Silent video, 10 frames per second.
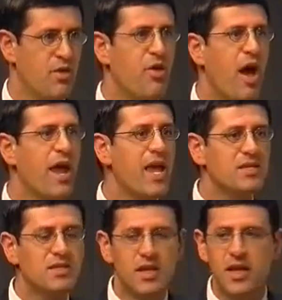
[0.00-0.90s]

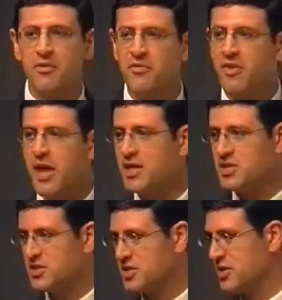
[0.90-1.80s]
Thyestean
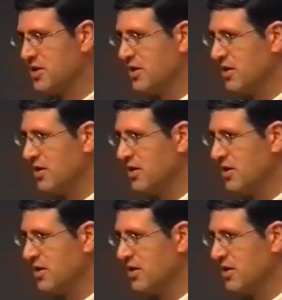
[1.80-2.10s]
feasts